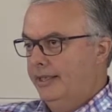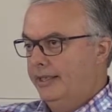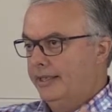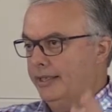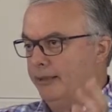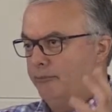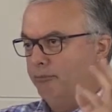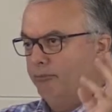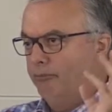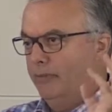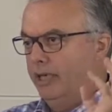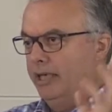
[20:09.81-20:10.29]

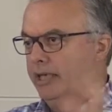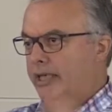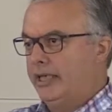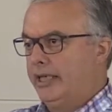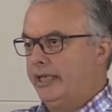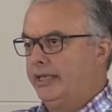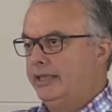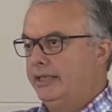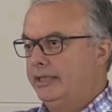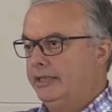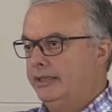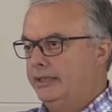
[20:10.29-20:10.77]
The
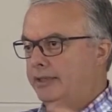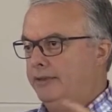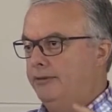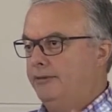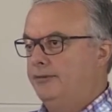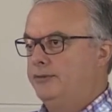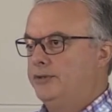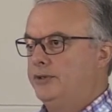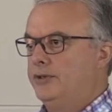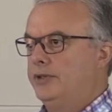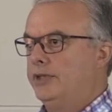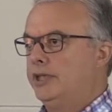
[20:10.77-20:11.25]
mind
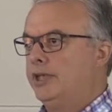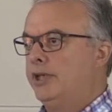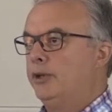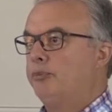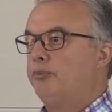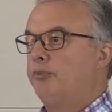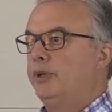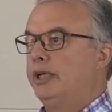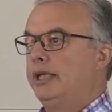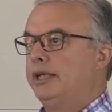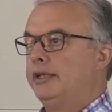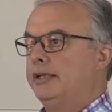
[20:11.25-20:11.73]
gives you the
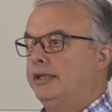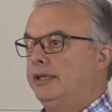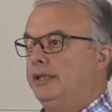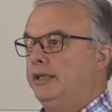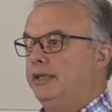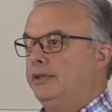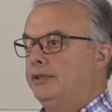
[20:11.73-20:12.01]
ability